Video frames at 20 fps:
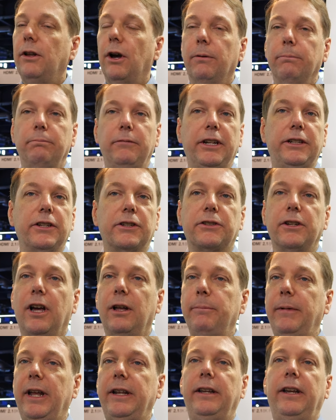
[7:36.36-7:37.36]
No, it does
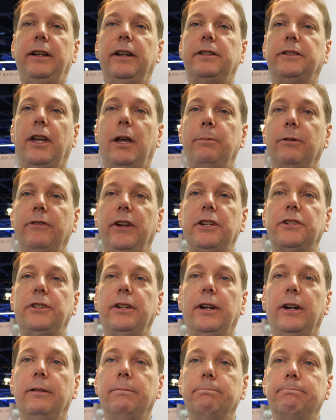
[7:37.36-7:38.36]
not mandate a type of
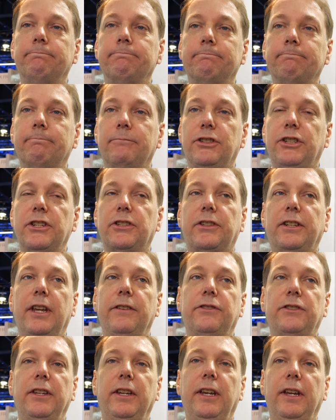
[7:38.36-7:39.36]
HDR. It just
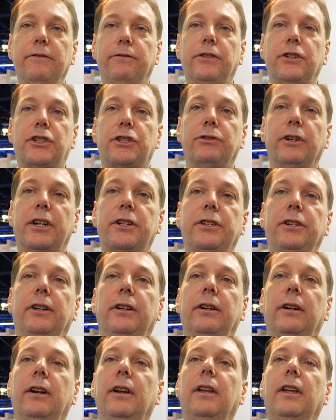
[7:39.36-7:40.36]
gives the
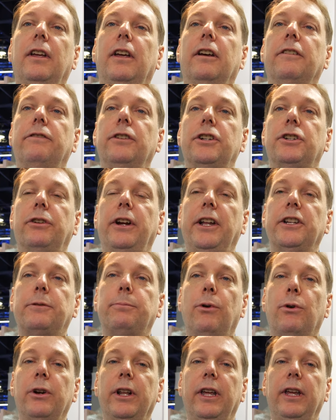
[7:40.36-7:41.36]
infrastructure for
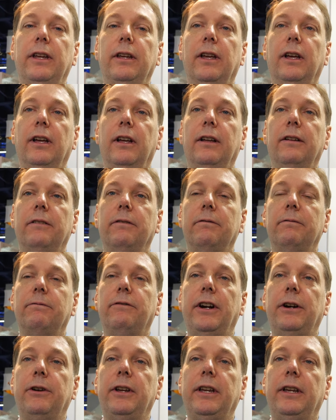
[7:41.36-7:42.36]
transporting
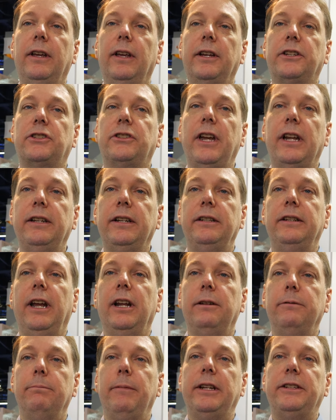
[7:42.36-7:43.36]
very extended
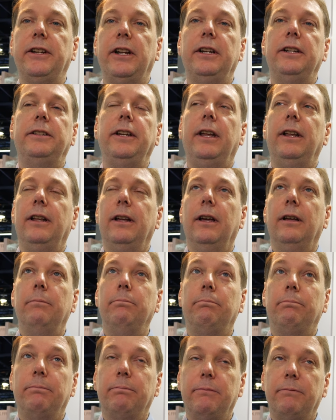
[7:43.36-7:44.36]

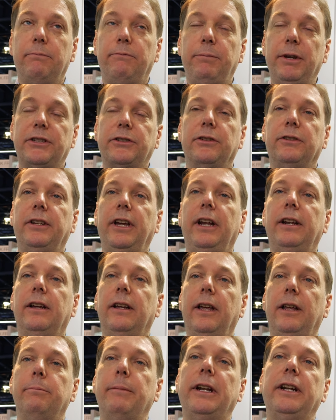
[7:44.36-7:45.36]
pixel
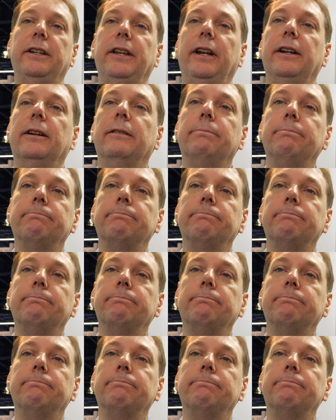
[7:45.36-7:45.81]
data and metadata.